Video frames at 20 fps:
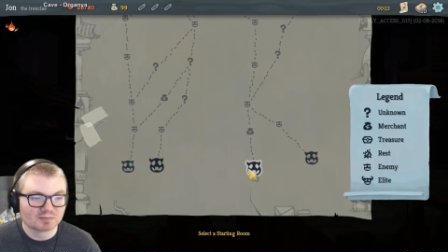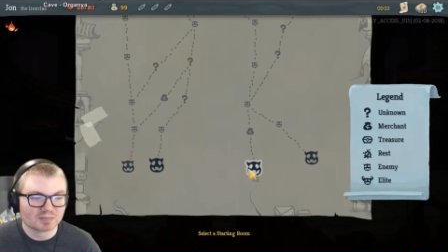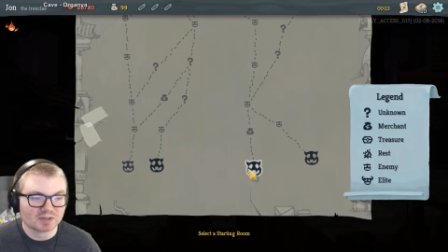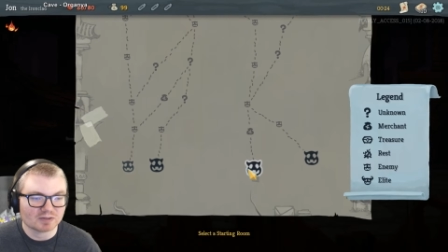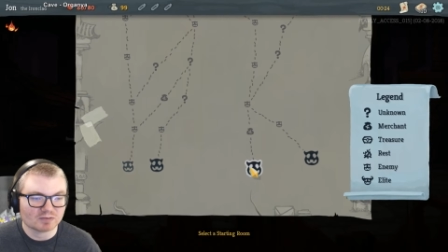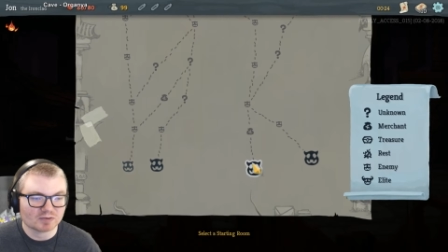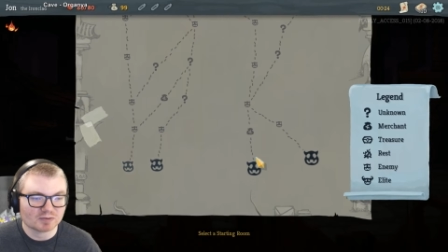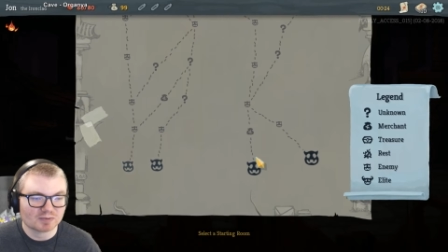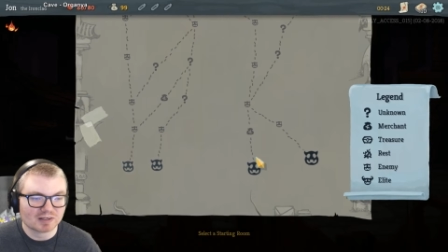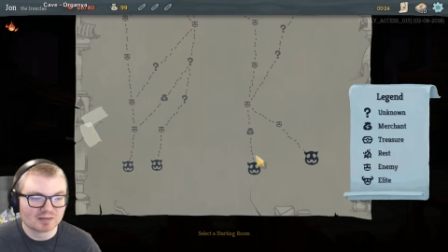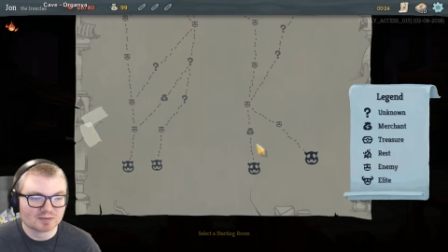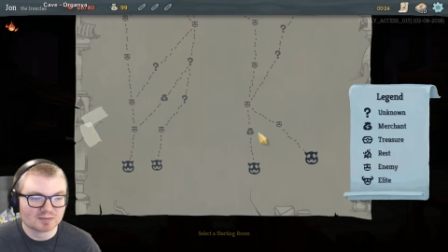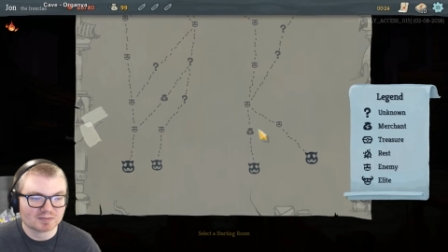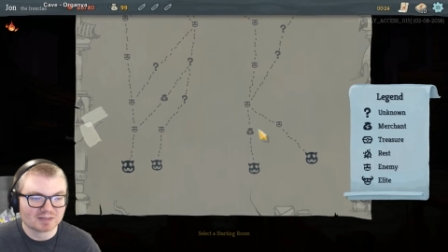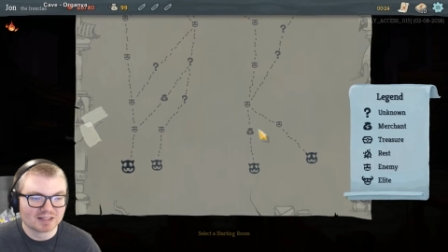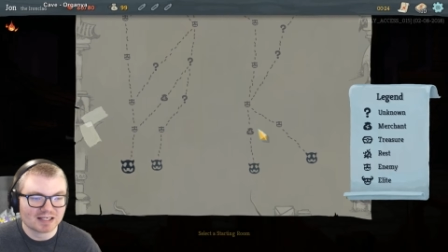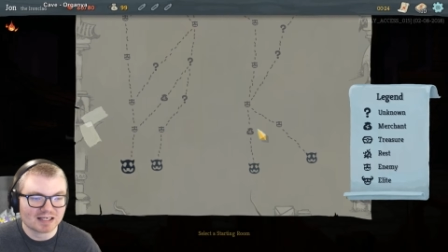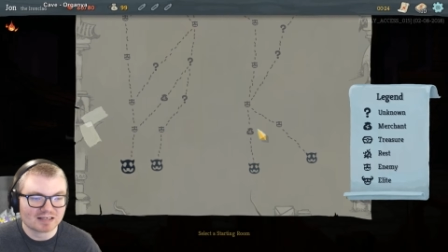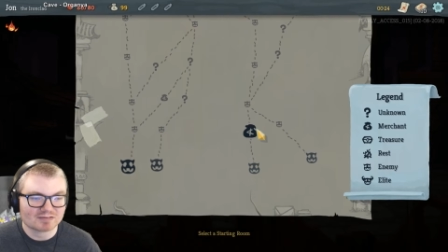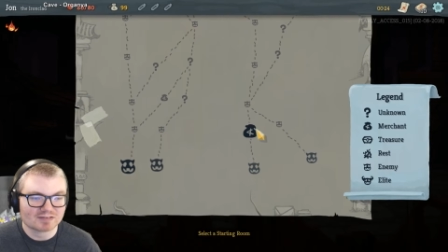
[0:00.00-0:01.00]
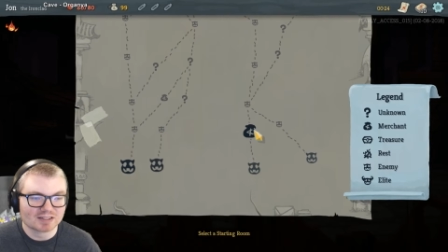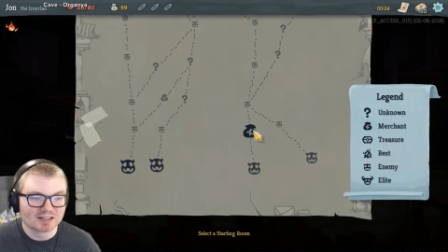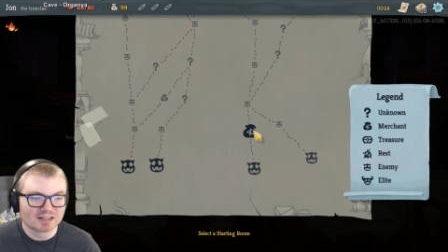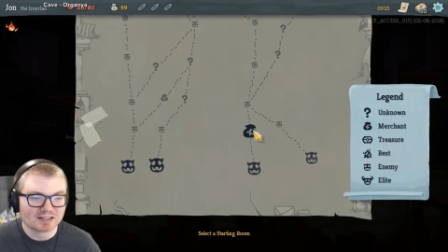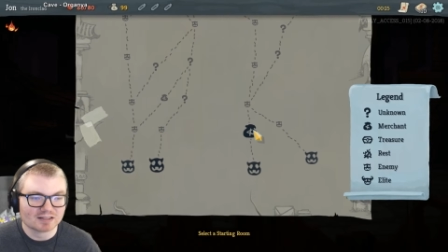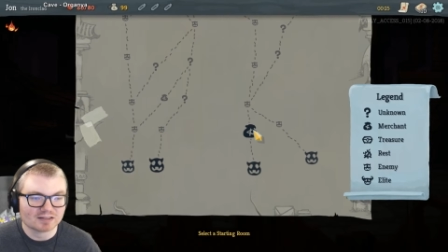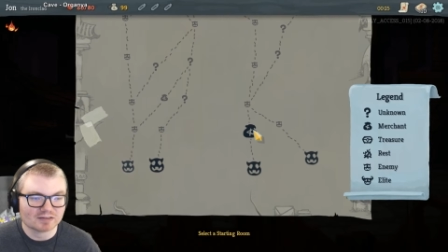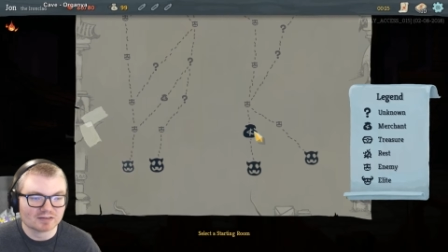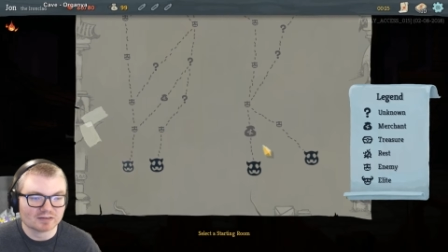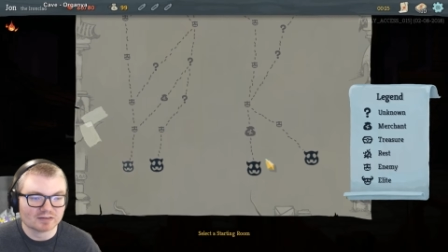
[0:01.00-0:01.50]
but we probably have to
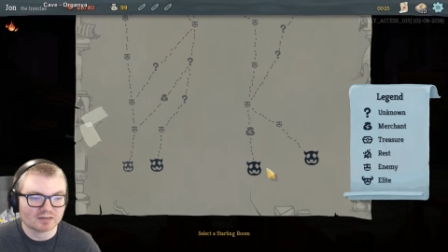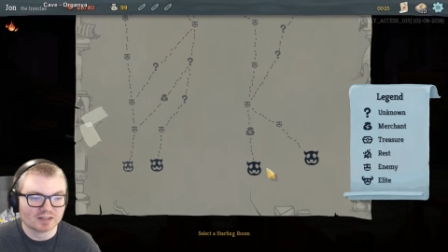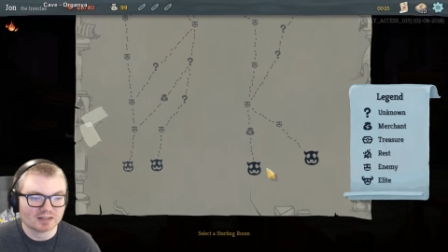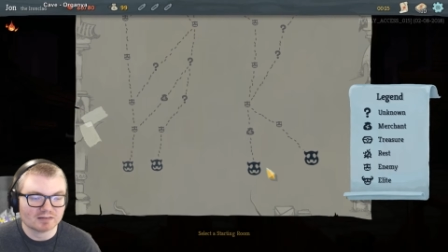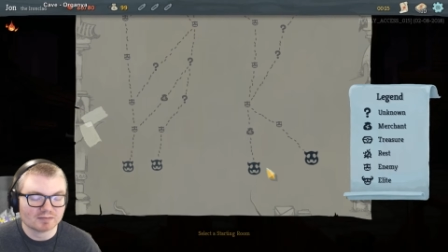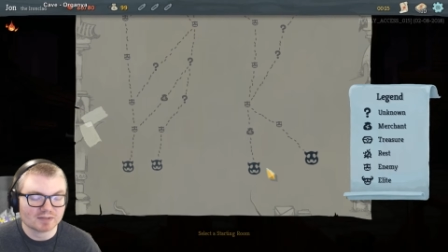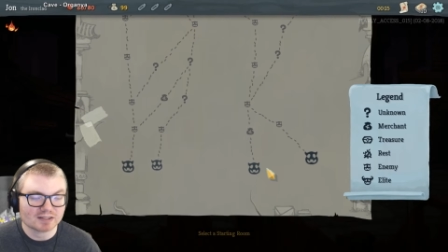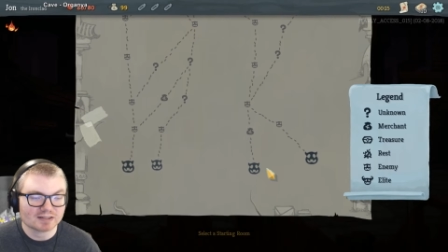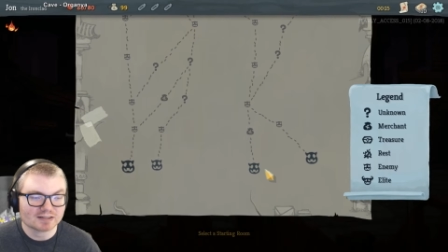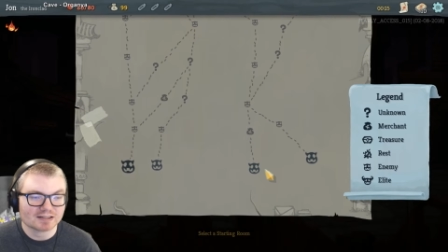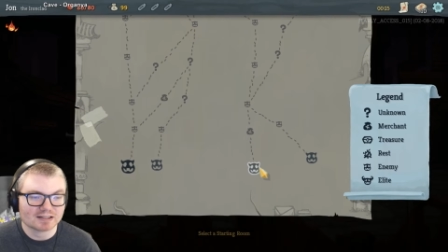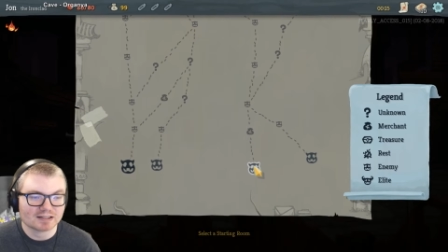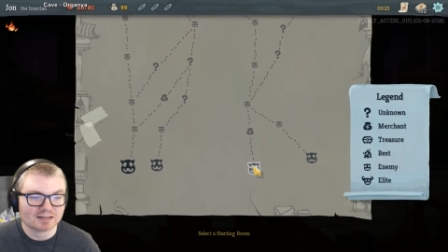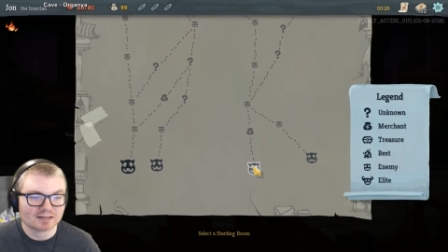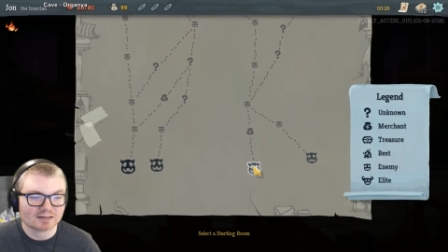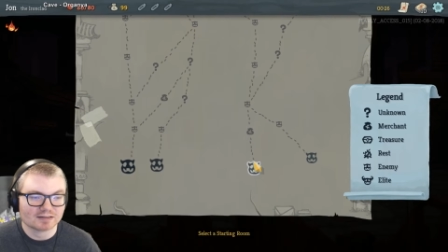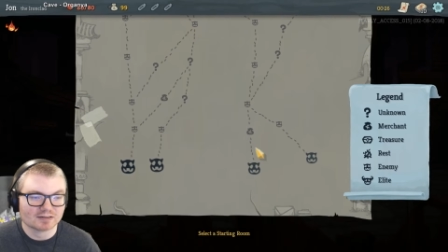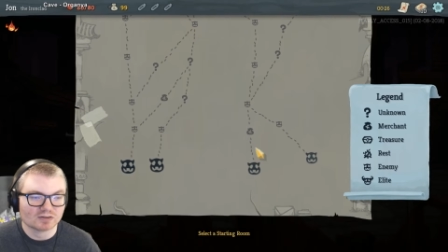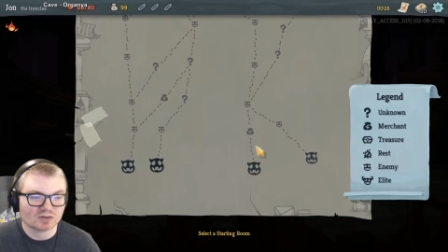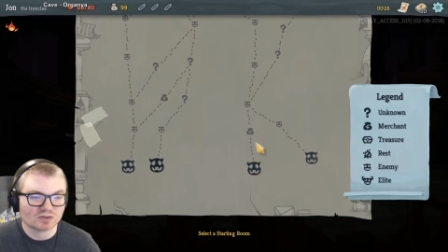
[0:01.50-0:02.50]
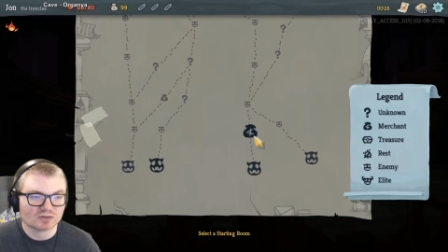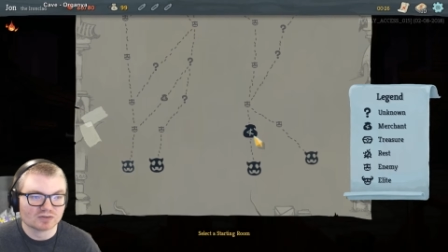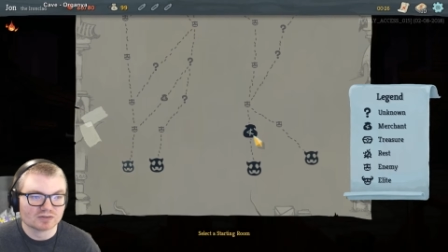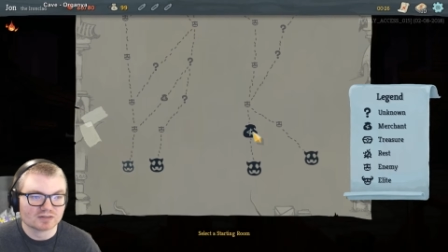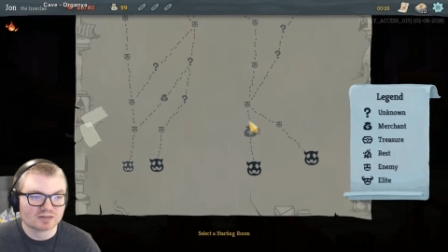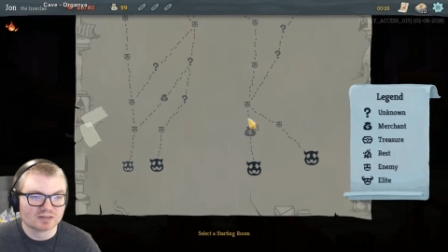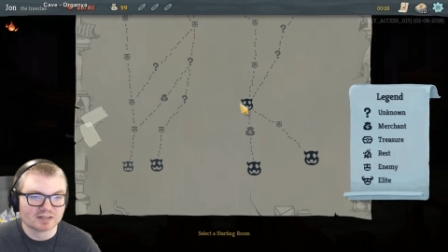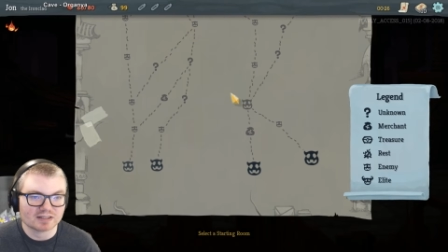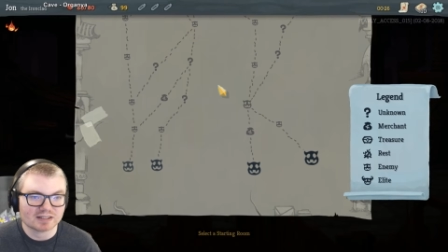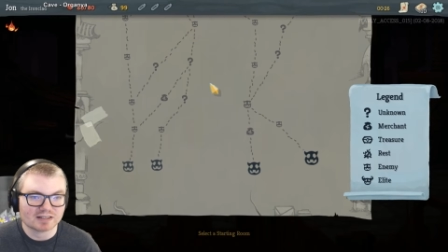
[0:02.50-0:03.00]
kill enemies to get
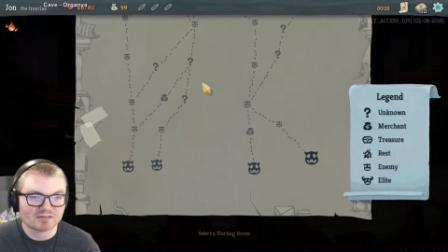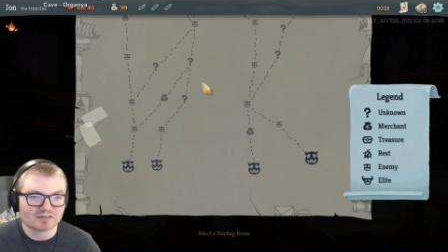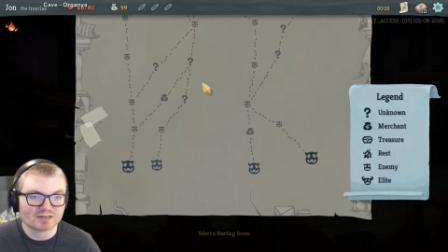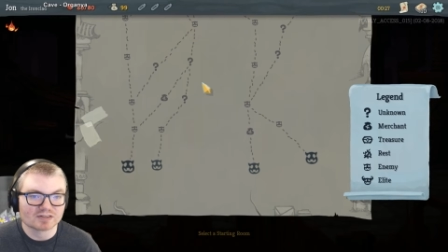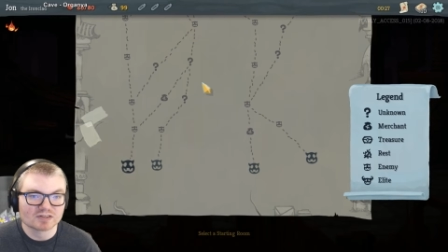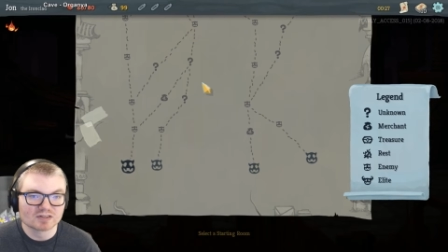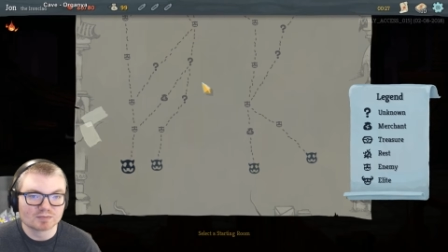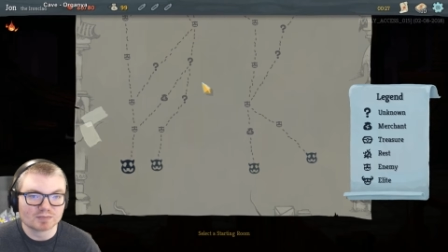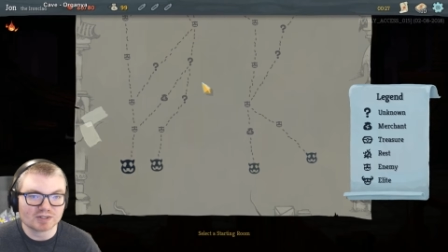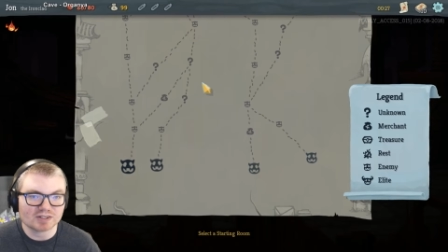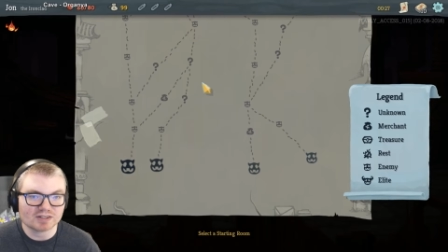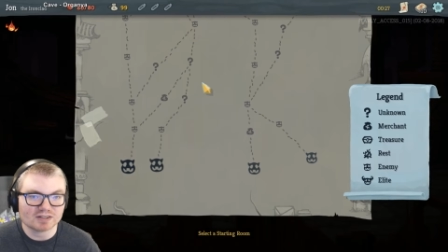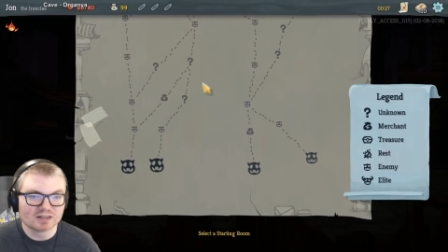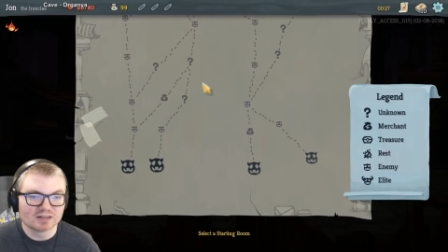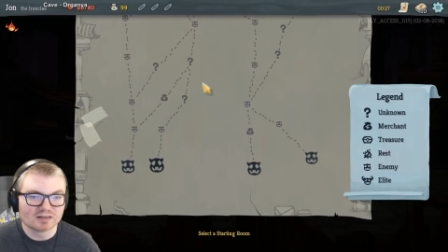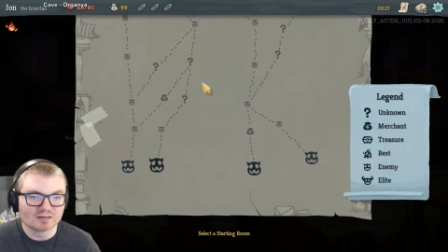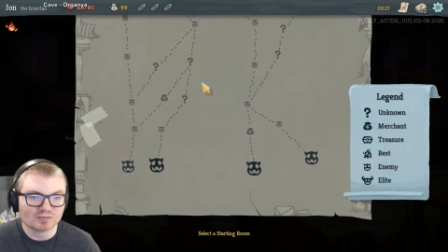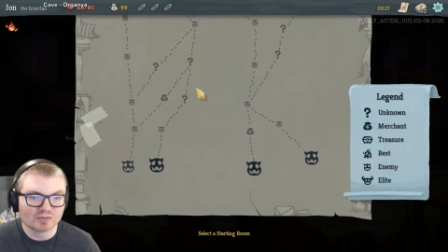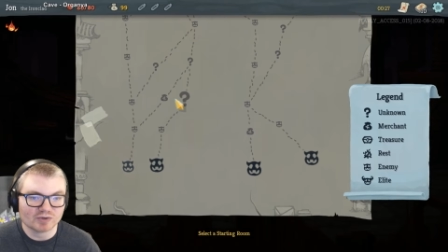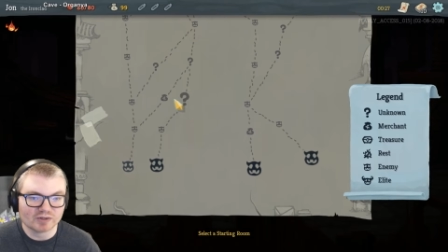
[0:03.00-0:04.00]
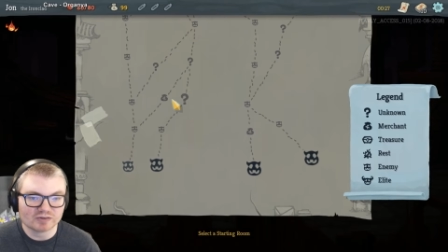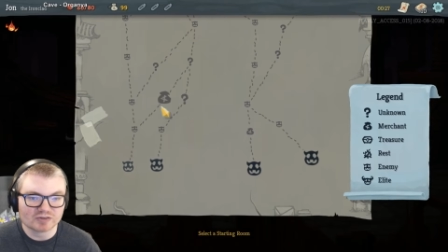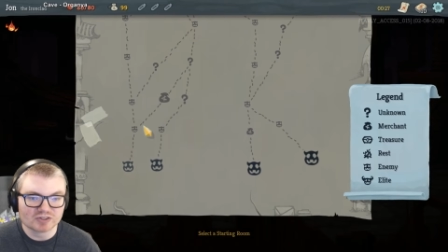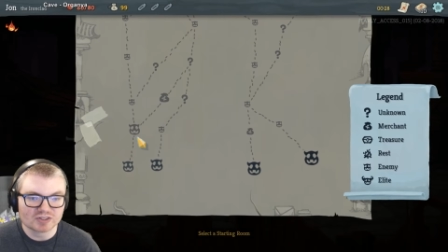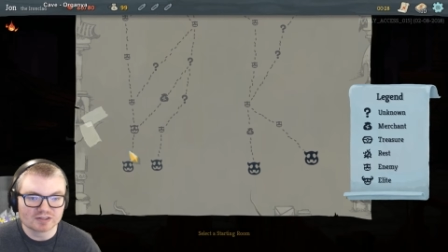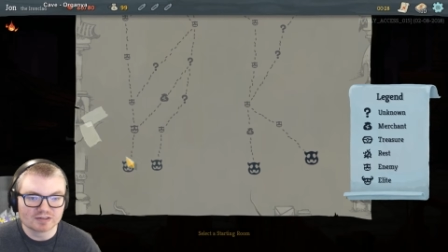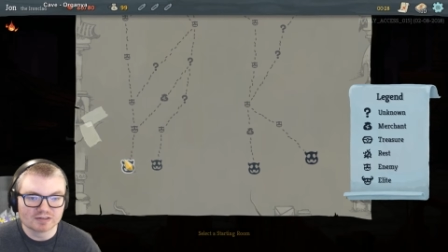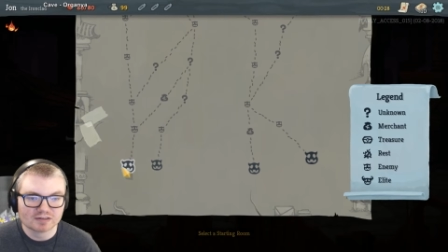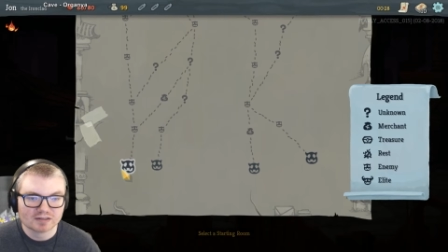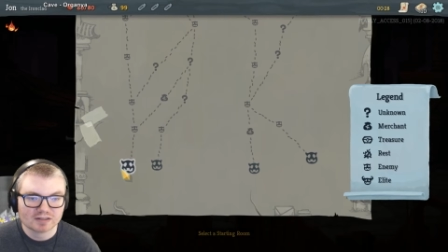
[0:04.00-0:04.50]
gold to even spend at the
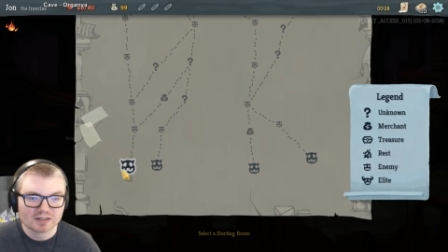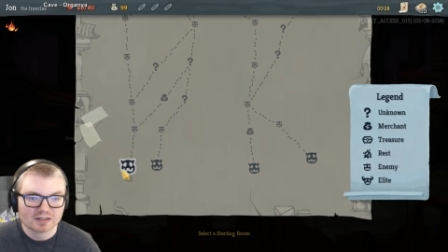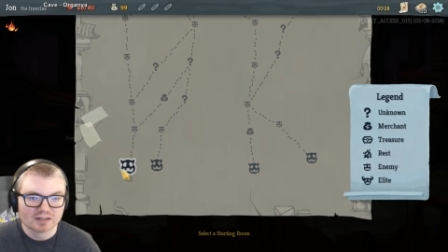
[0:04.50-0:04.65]
merchant.